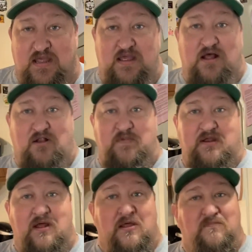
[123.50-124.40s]

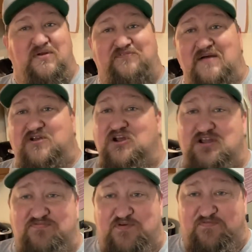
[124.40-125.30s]
element. But if I'm
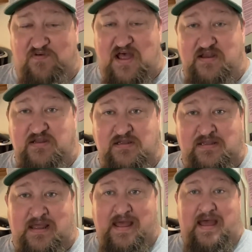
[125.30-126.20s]
cooking for fun,
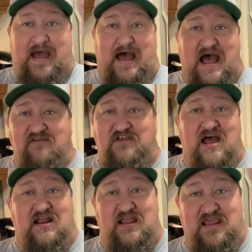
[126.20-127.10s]
I've
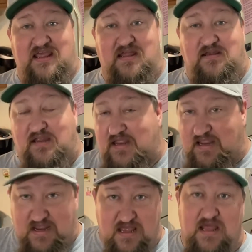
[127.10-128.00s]
got to get
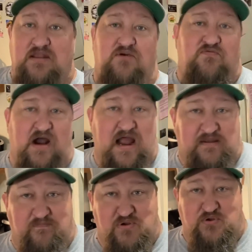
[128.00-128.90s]
in the
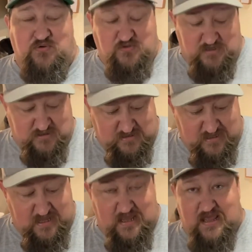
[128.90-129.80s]
right mood.
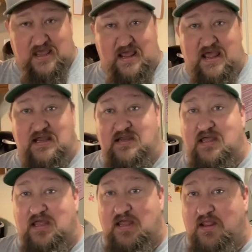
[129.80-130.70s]
And
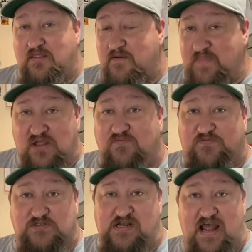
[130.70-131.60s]
the meal
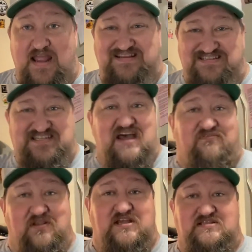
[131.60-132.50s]
for tonight
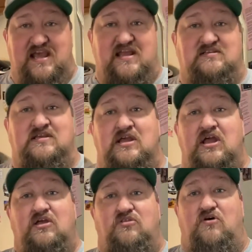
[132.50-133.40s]
definitely takes
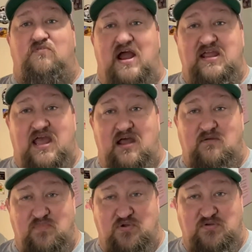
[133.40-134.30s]
the right kind of
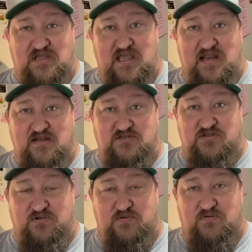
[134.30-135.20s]
mood to get
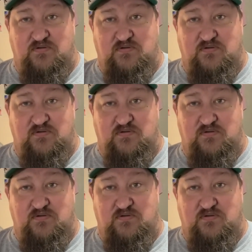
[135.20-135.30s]
into.